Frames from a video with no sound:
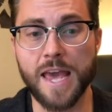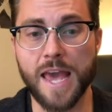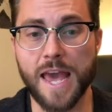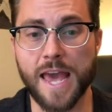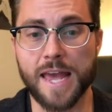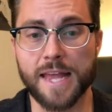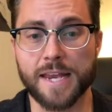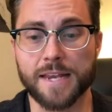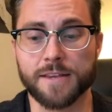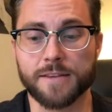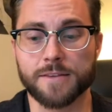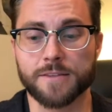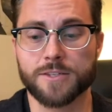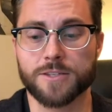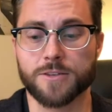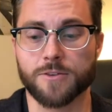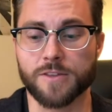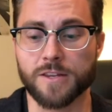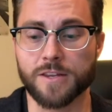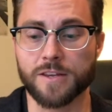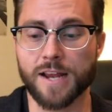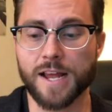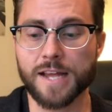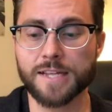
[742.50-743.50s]
And so
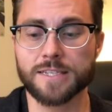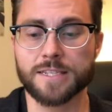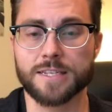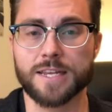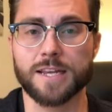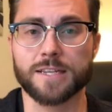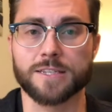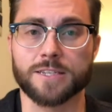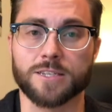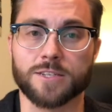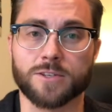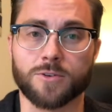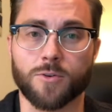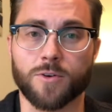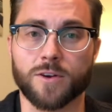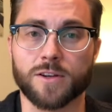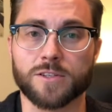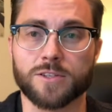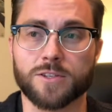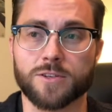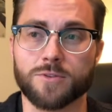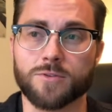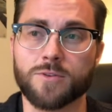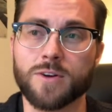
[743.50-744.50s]
the United States is going
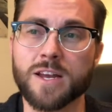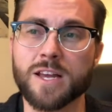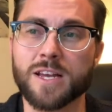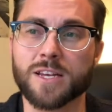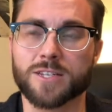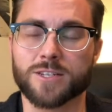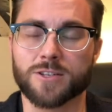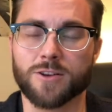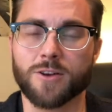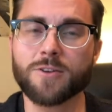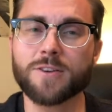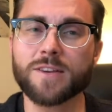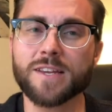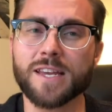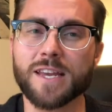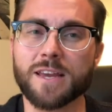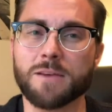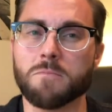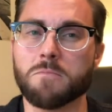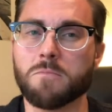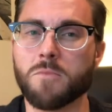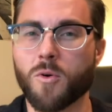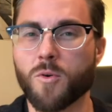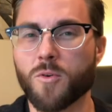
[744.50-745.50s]
to start to
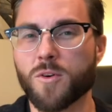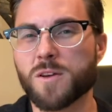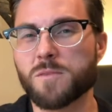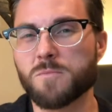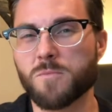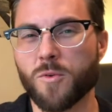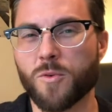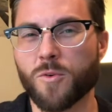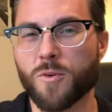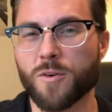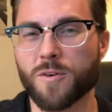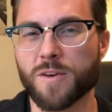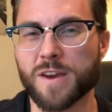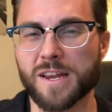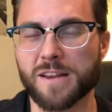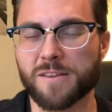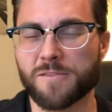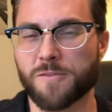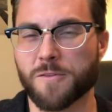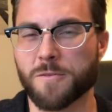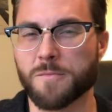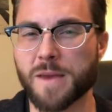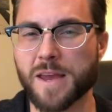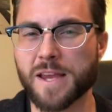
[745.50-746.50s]
get more and more
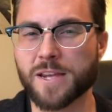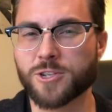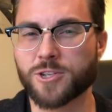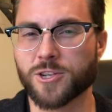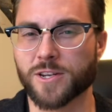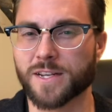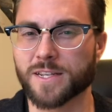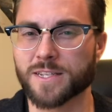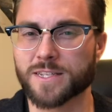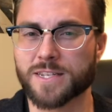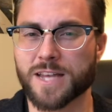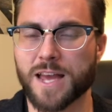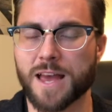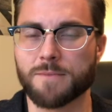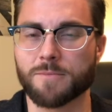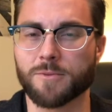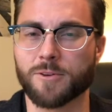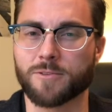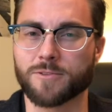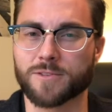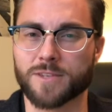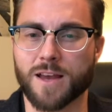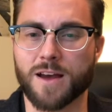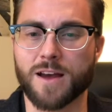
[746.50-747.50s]
information as time
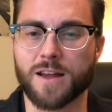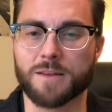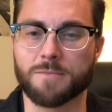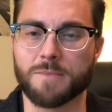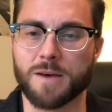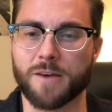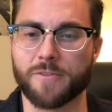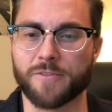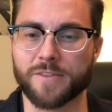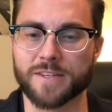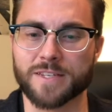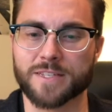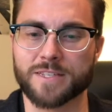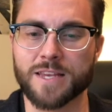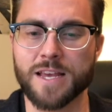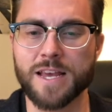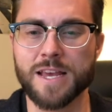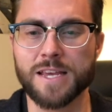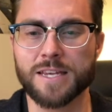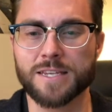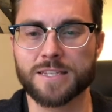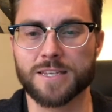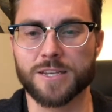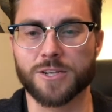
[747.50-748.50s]
goes on about this
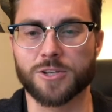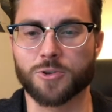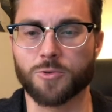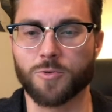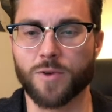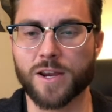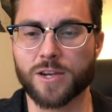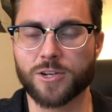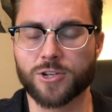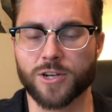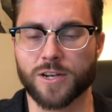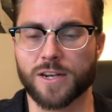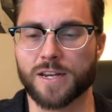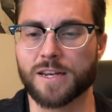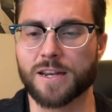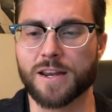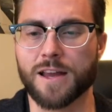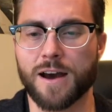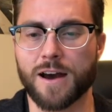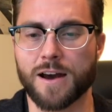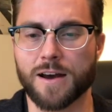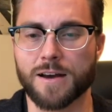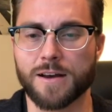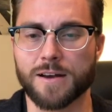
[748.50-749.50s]
situation
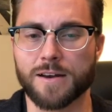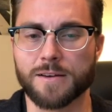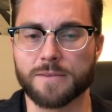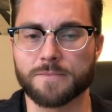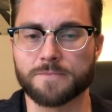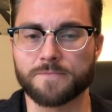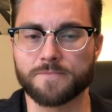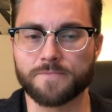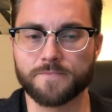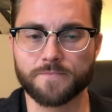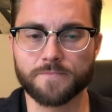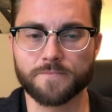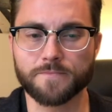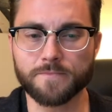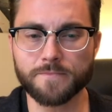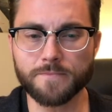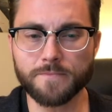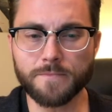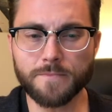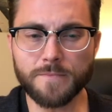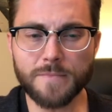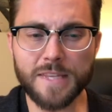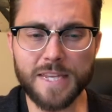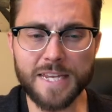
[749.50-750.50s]
um,
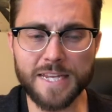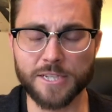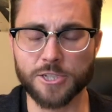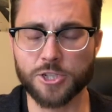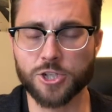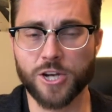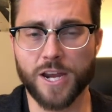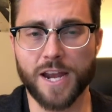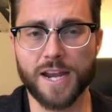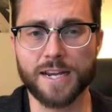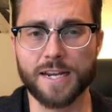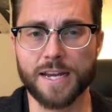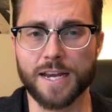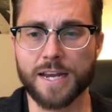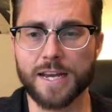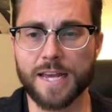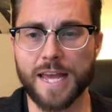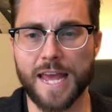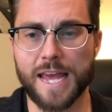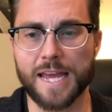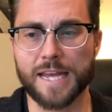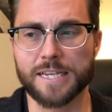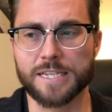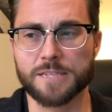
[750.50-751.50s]
in China
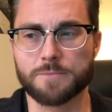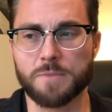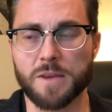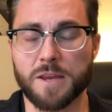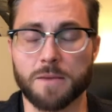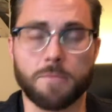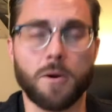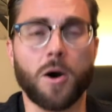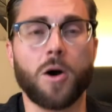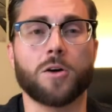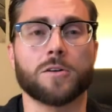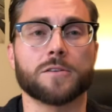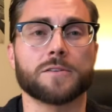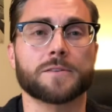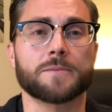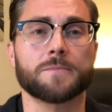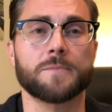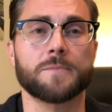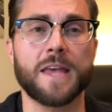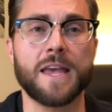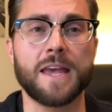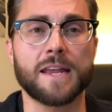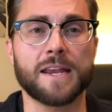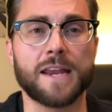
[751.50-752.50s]
and be appalled.
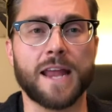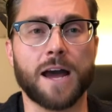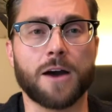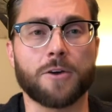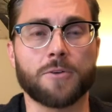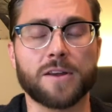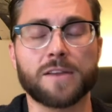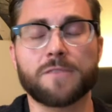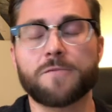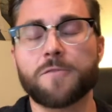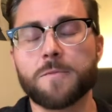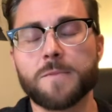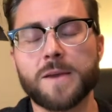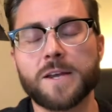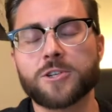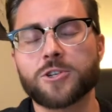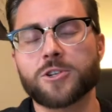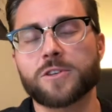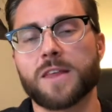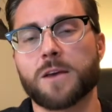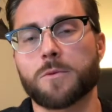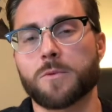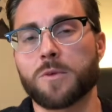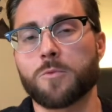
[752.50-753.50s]
Now,
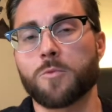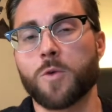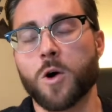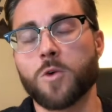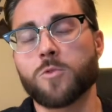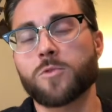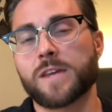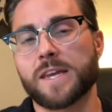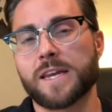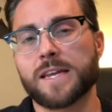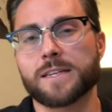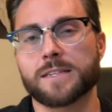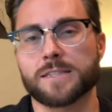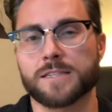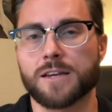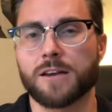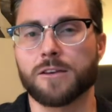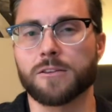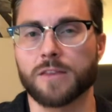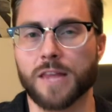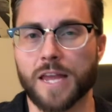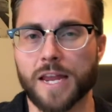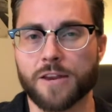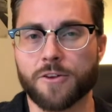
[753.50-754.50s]
information that we won't get
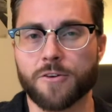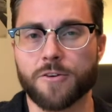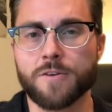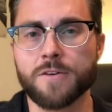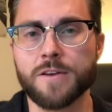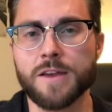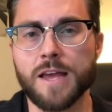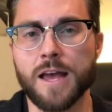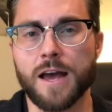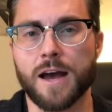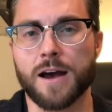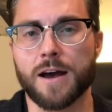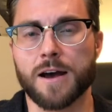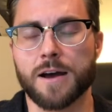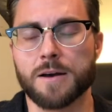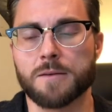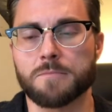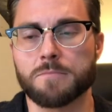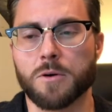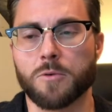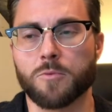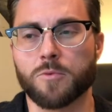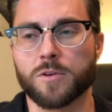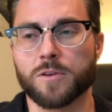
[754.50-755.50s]
until later, uh,
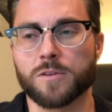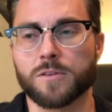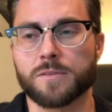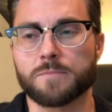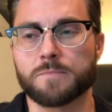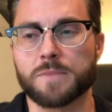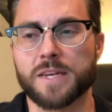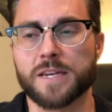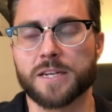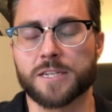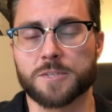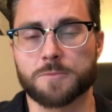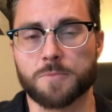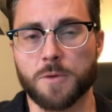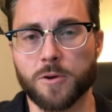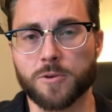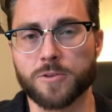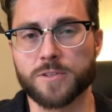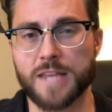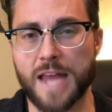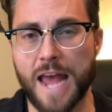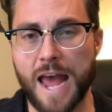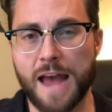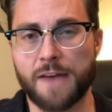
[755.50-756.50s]
but will be
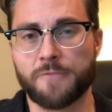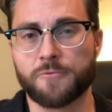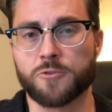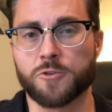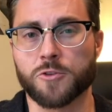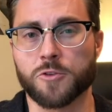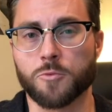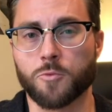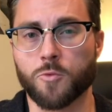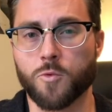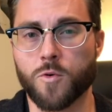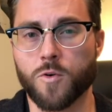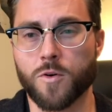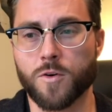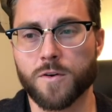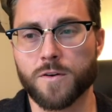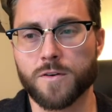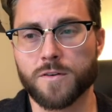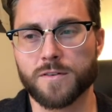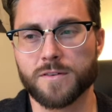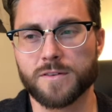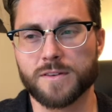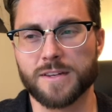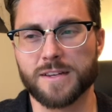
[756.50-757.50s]
exposed after the
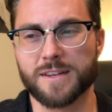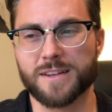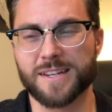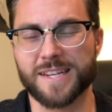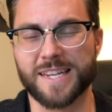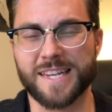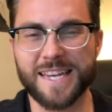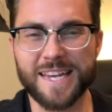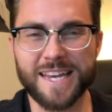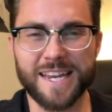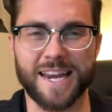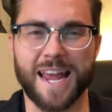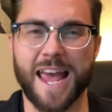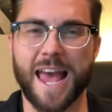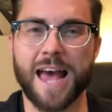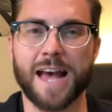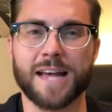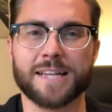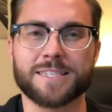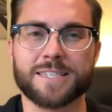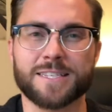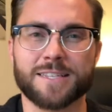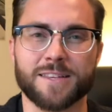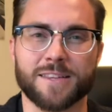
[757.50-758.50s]
war again
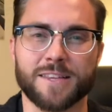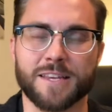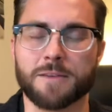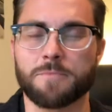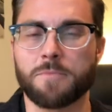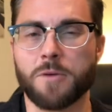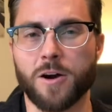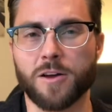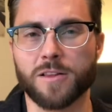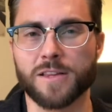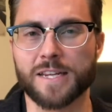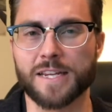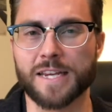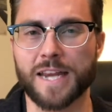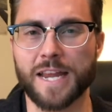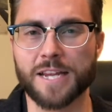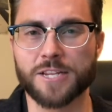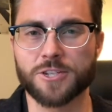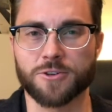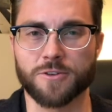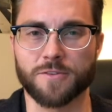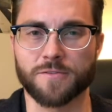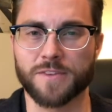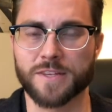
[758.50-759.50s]
adds to the appalling
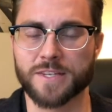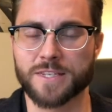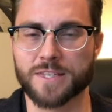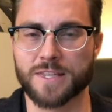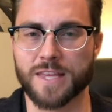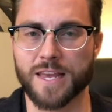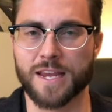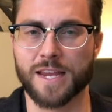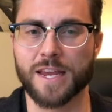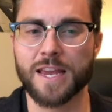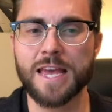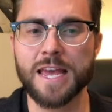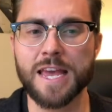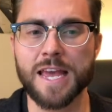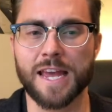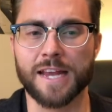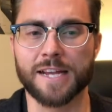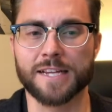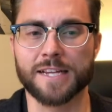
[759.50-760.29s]
nature of this thing and